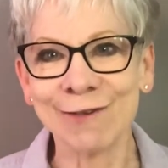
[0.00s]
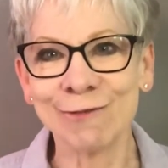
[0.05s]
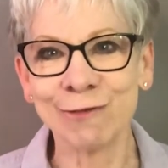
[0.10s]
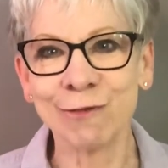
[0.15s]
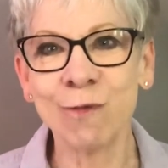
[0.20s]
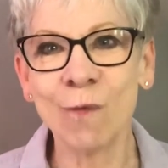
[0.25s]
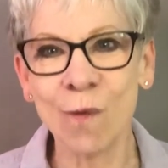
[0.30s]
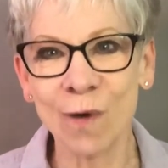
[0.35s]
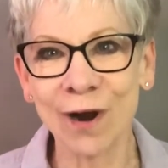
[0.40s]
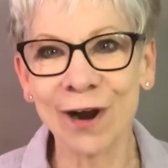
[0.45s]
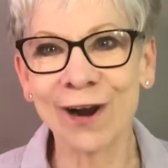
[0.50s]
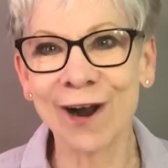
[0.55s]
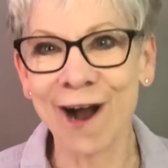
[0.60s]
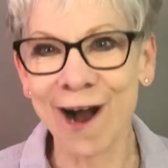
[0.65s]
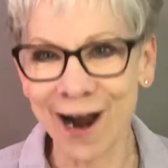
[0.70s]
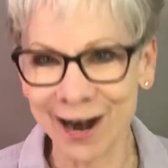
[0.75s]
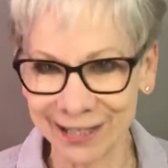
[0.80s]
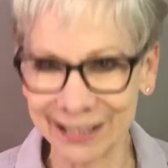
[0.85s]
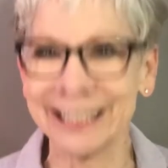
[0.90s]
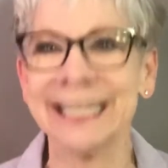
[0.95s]
for
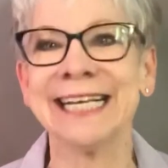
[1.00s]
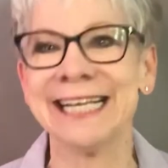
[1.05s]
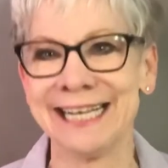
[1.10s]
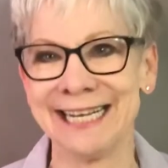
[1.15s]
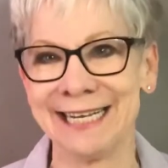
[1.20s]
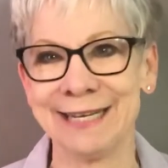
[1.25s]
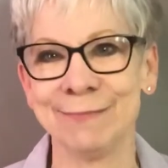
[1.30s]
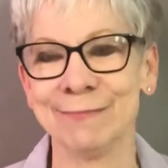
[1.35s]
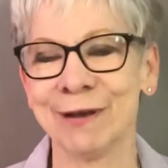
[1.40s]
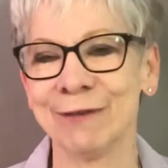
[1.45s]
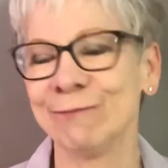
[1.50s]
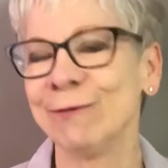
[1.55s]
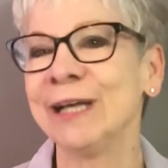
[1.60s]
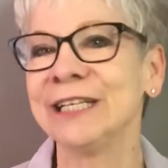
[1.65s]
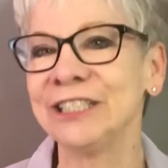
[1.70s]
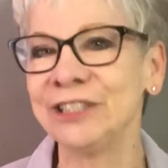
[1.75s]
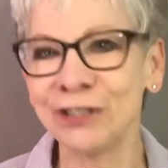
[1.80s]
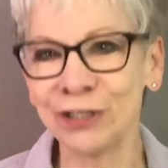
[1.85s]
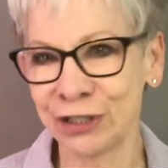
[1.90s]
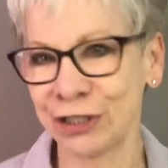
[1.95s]
our team,
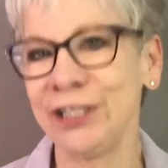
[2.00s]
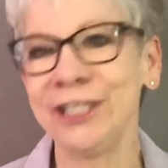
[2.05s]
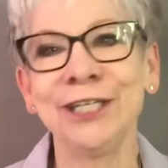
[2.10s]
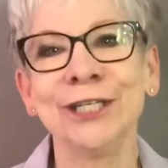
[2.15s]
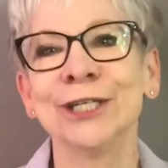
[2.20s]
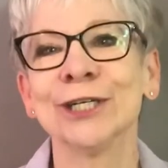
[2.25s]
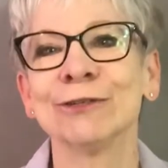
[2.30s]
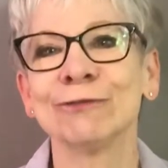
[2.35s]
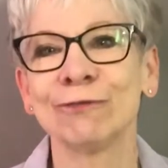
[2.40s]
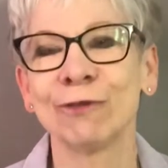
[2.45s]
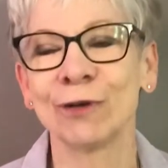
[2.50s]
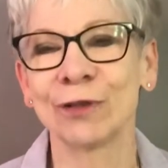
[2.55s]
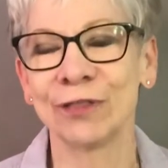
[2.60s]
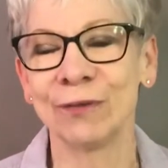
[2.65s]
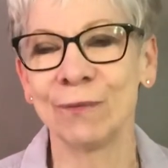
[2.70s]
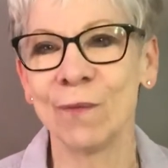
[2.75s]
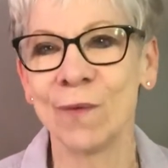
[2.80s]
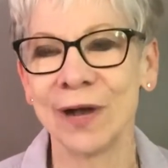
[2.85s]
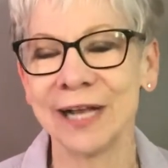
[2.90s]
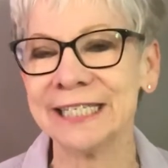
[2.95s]
which cheer for the
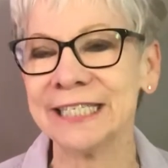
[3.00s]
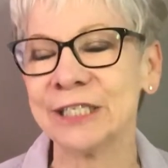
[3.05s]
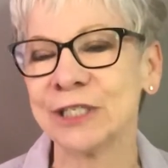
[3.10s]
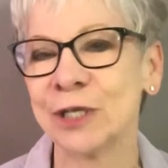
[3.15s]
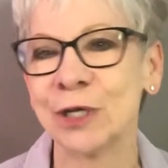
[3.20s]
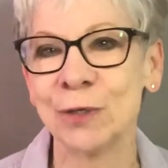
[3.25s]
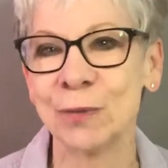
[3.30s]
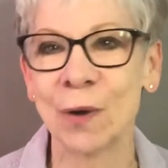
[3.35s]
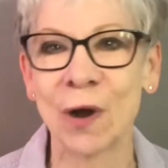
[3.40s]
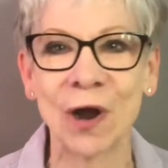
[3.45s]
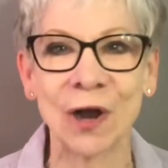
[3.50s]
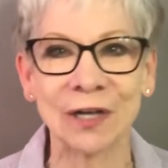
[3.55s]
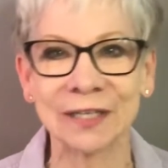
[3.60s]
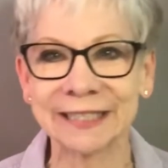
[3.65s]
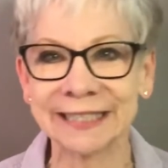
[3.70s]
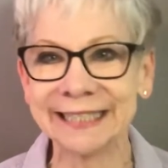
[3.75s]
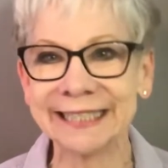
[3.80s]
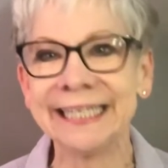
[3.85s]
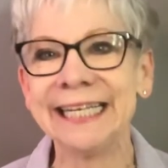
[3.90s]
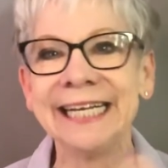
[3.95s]
ones who are
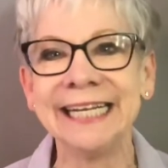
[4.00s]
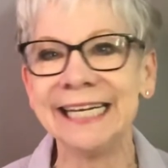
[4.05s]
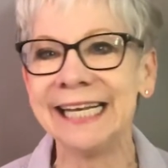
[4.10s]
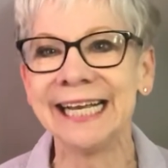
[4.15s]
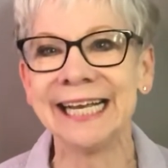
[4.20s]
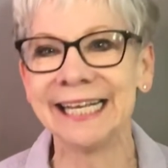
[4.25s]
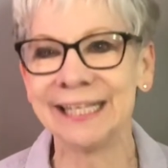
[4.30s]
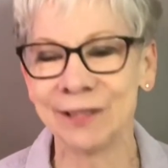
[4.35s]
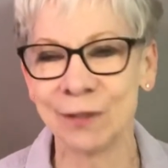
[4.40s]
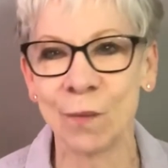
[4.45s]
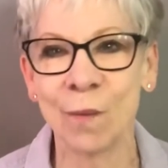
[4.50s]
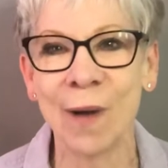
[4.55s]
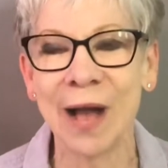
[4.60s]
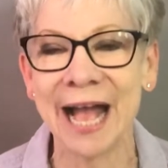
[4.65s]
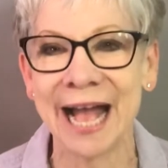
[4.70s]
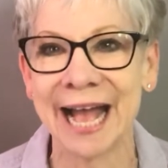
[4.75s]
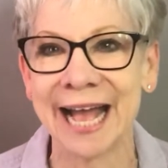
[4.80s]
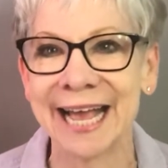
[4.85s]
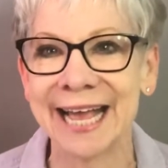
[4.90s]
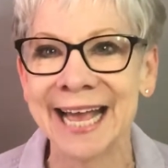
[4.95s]
leading the
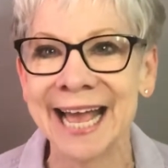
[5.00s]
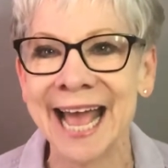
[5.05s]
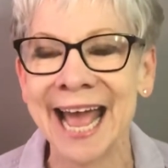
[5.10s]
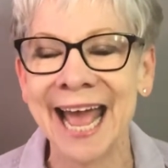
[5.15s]
way.